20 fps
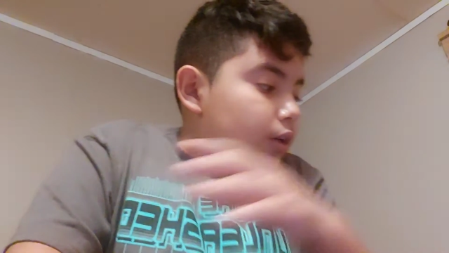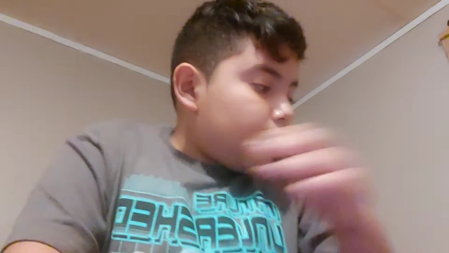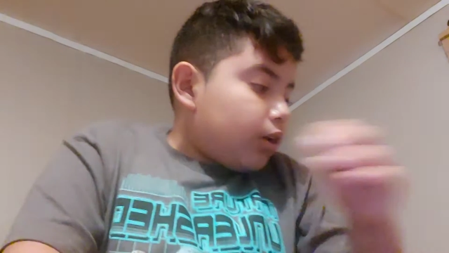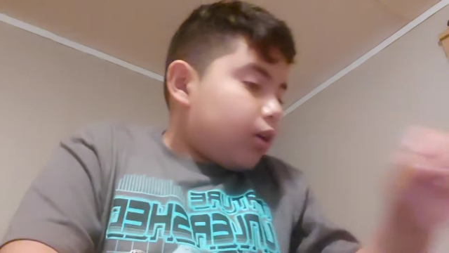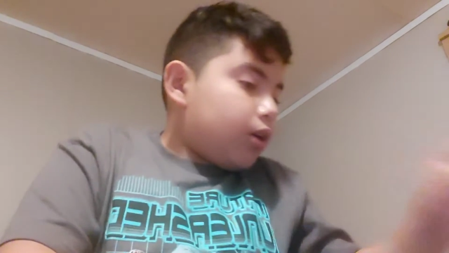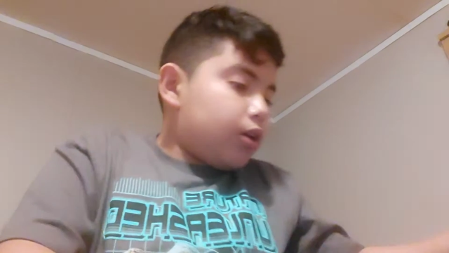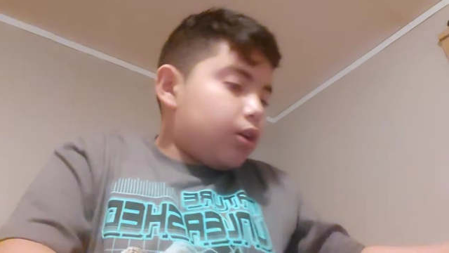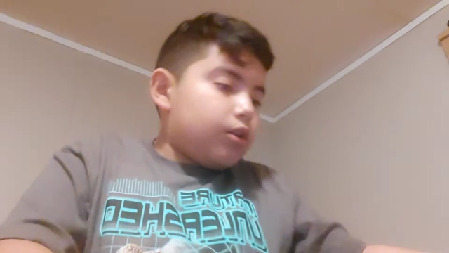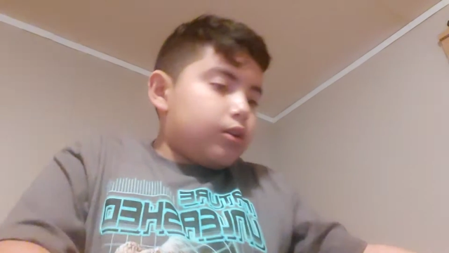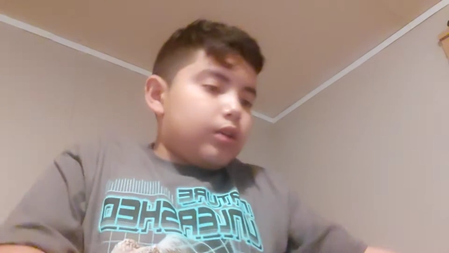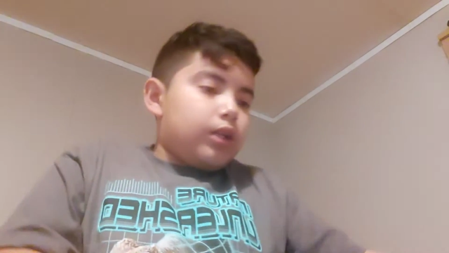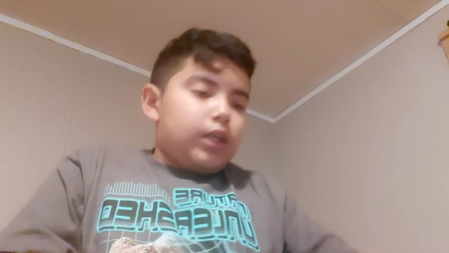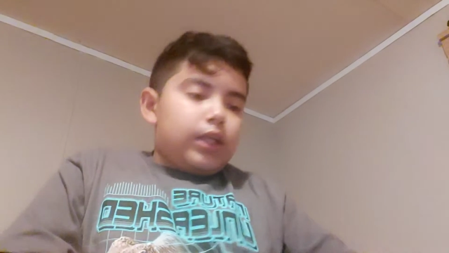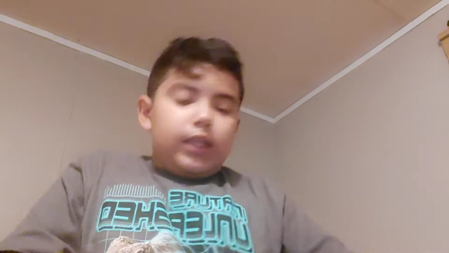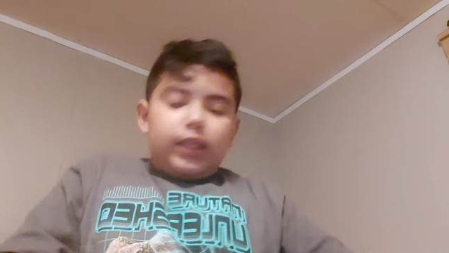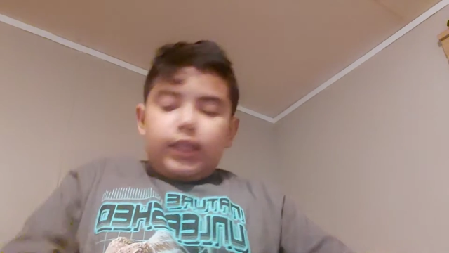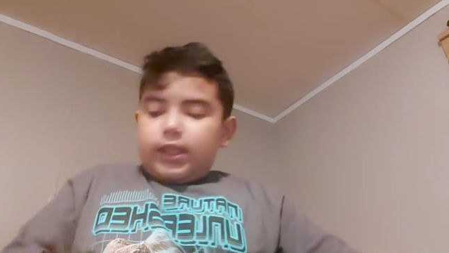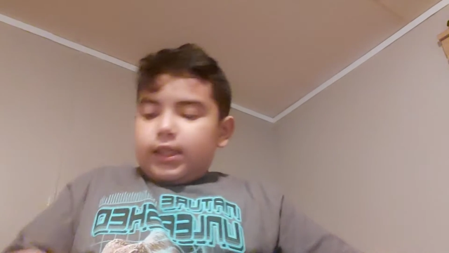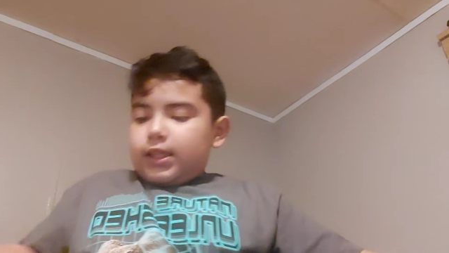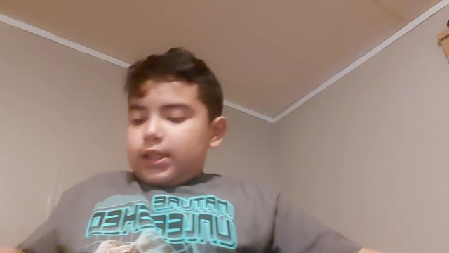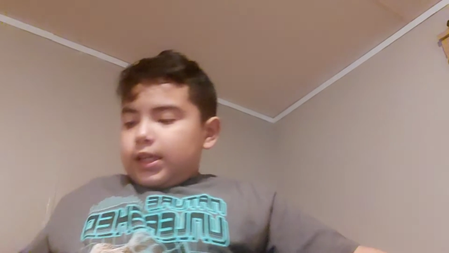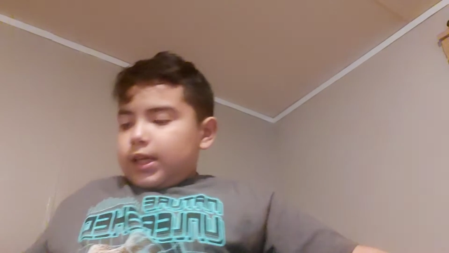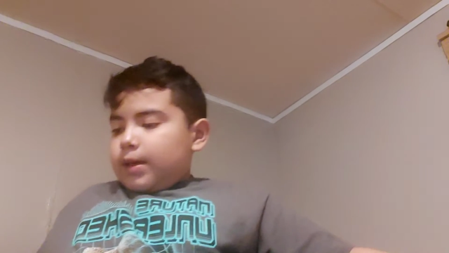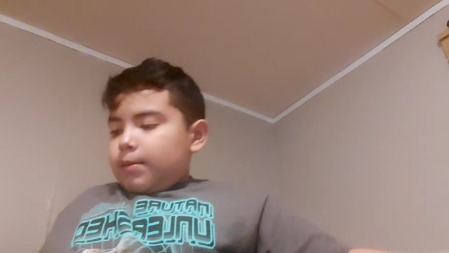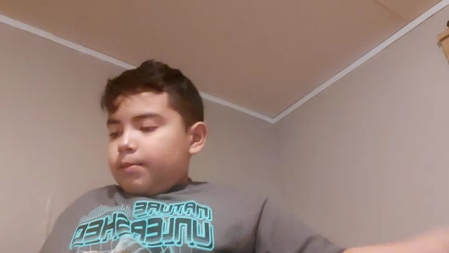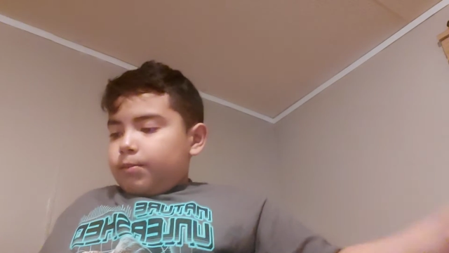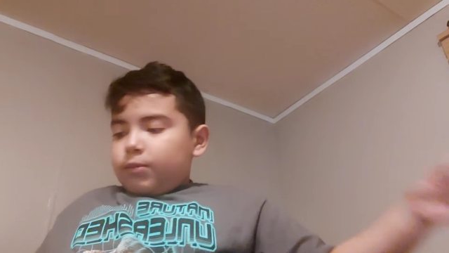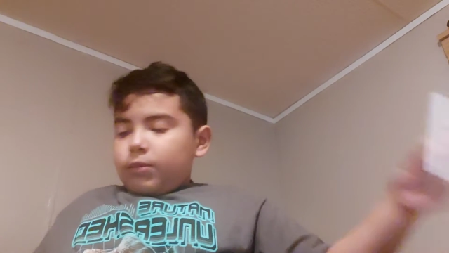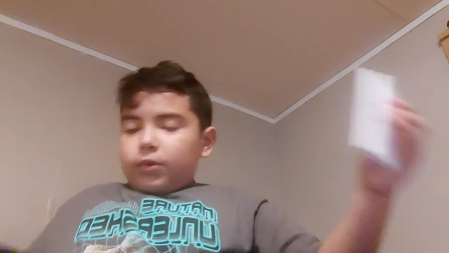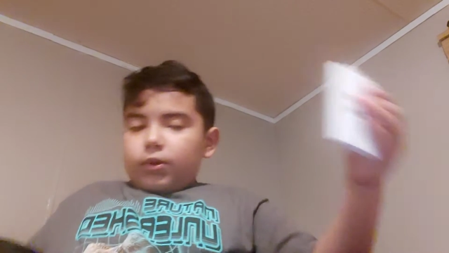Oh, and it
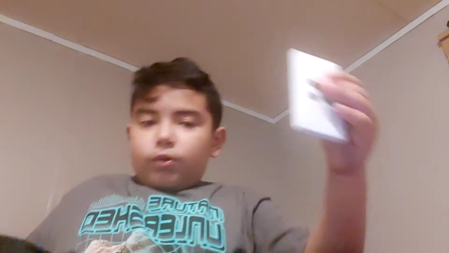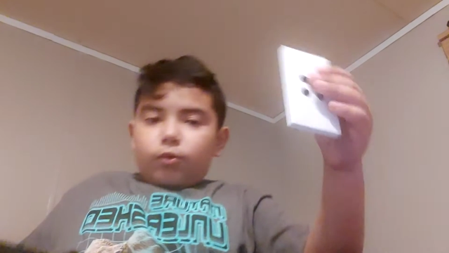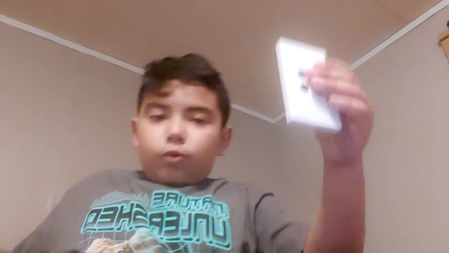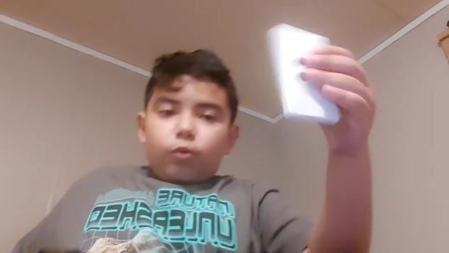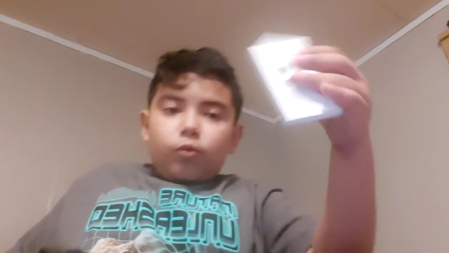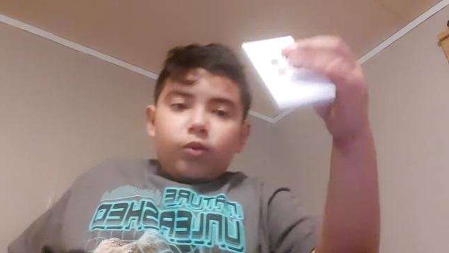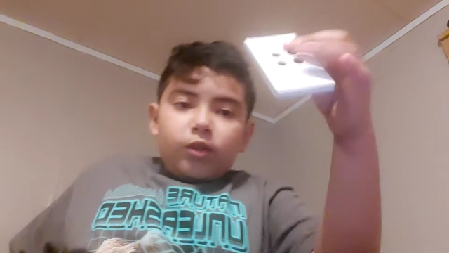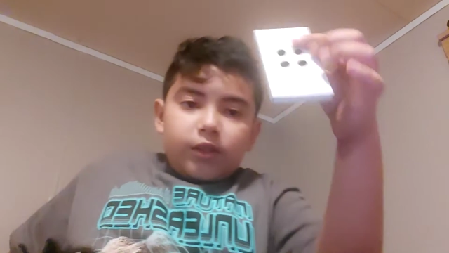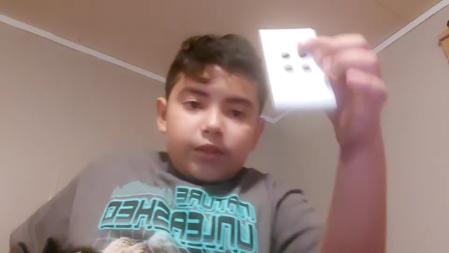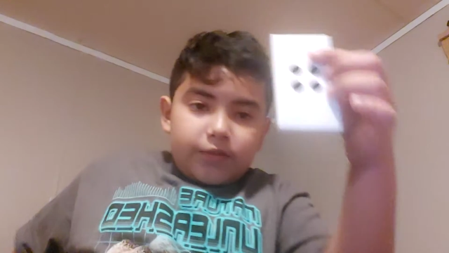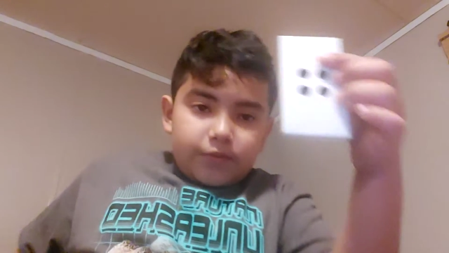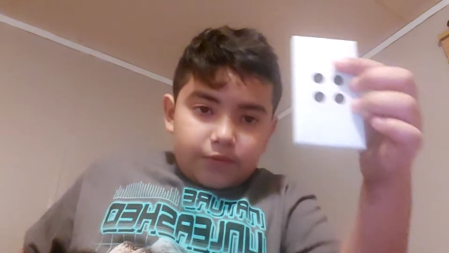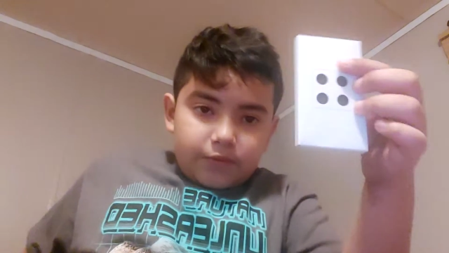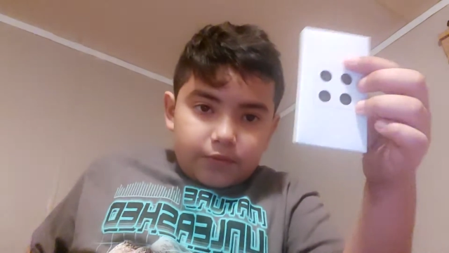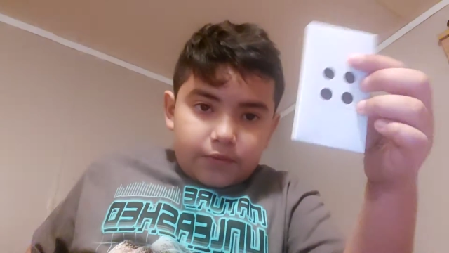came with